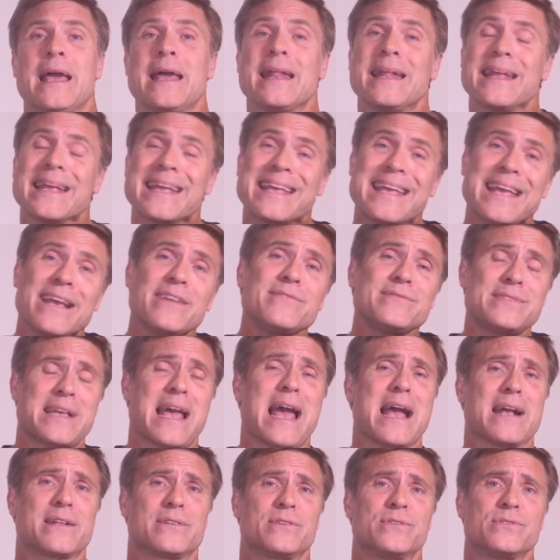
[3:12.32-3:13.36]
And it gives
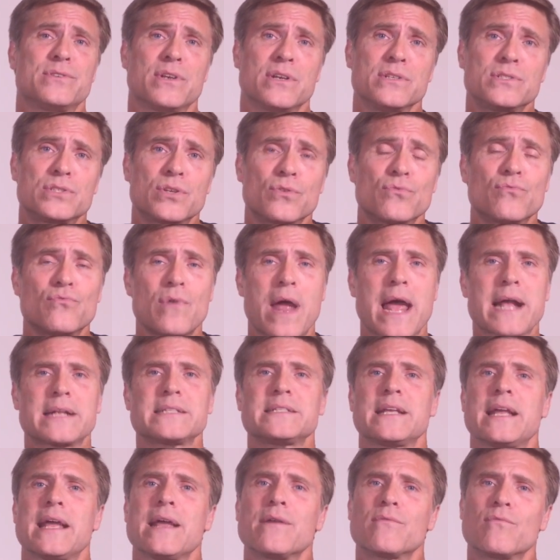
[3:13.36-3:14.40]
actors a
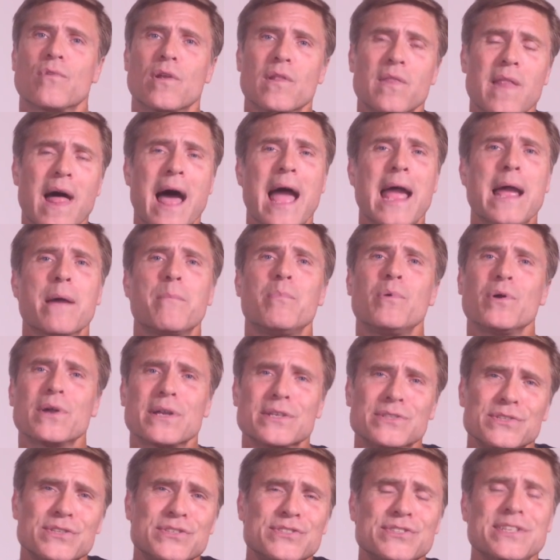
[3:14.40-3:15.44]
direct and reliable,
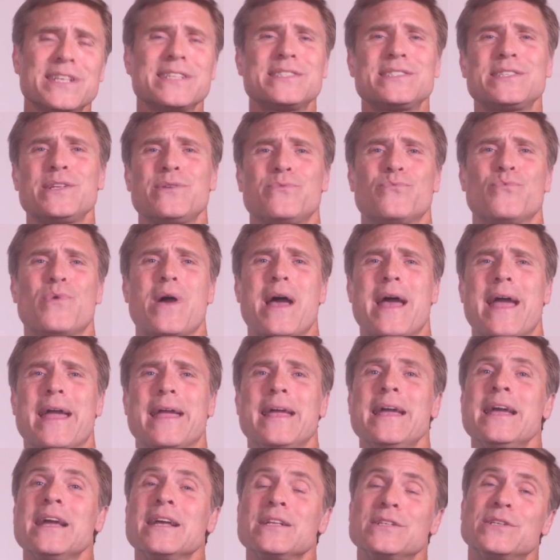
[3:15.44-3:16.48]
consistent
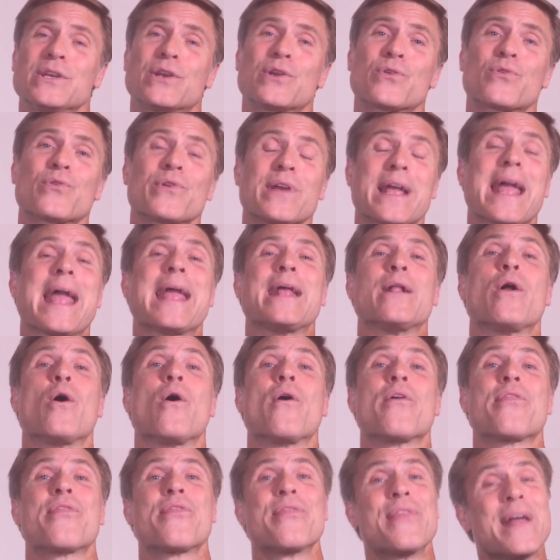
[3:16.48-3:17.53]
way to create
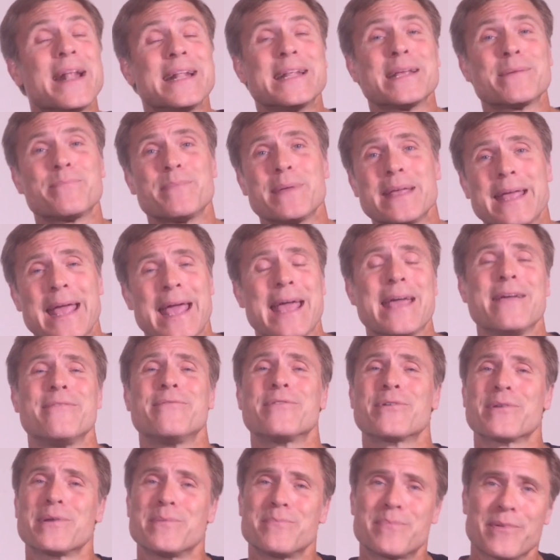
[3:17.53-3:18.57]
authentic
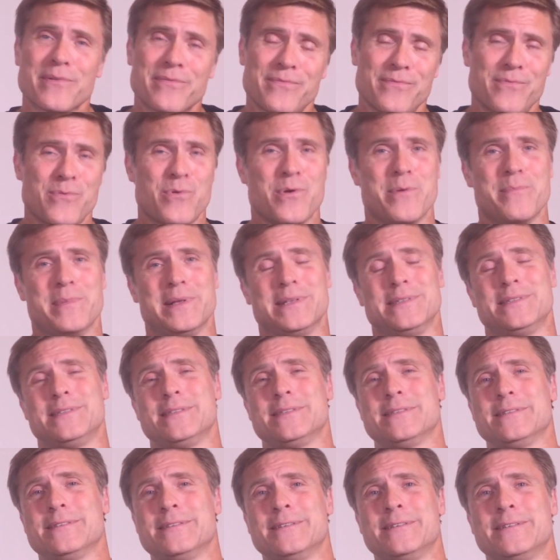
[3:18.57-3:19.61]
behavior and
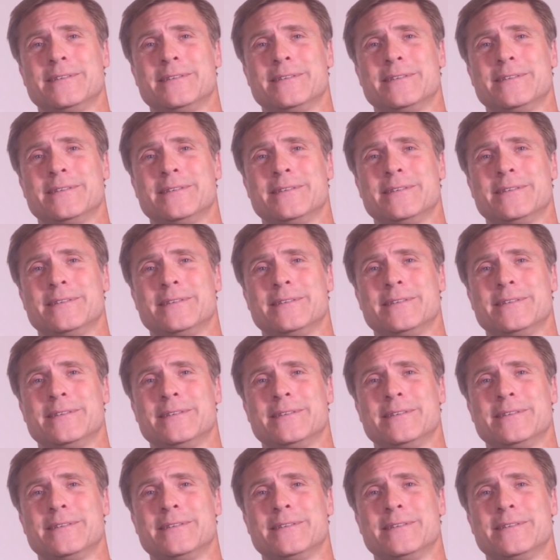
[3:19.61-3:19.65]
performance.